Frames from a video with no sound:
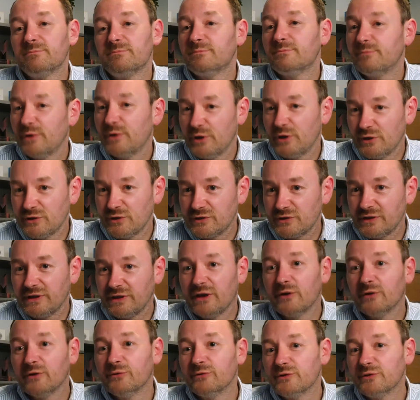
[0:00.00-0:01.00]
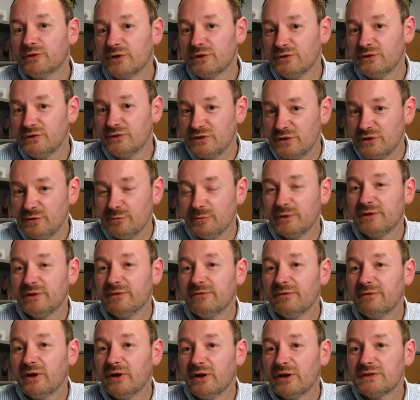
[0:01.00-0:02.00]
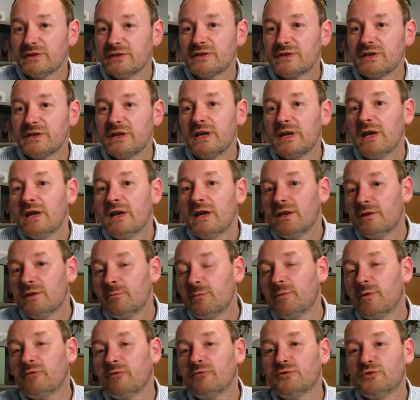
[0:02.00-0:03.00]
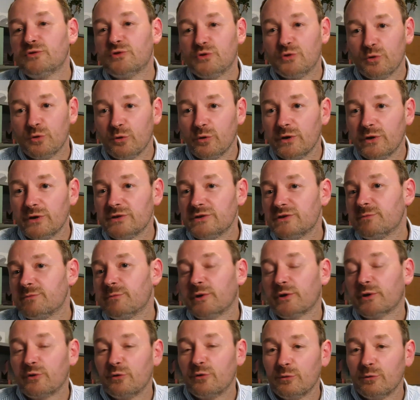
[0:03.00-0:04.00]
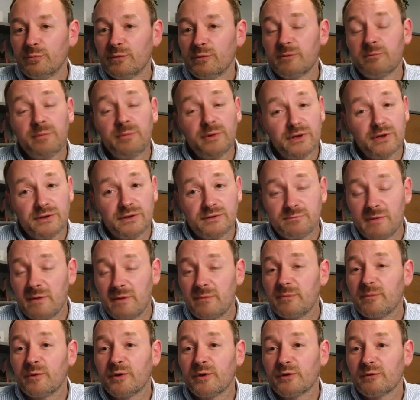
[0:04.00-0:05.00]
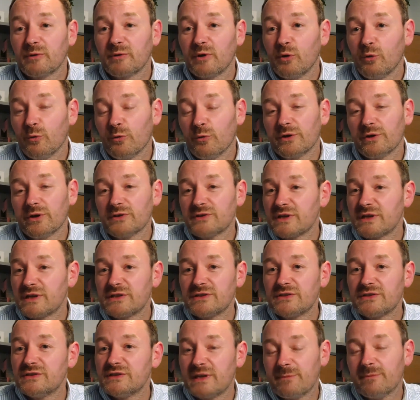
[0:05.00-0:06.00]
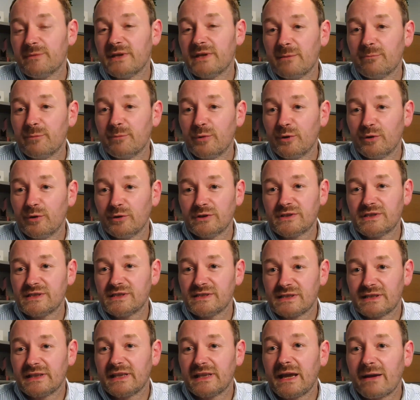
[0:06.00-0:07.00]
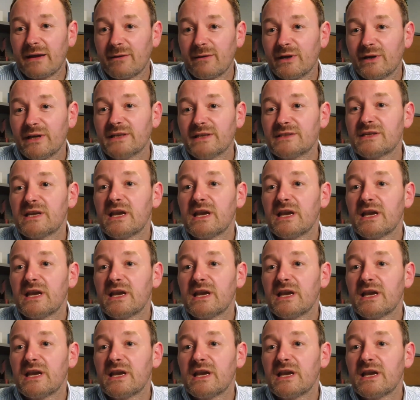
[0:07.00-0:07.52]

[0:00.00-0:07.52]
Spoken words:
personally owned consumer device that maybe I've joined to my corporate because maybe my organization's MDM policies allow it,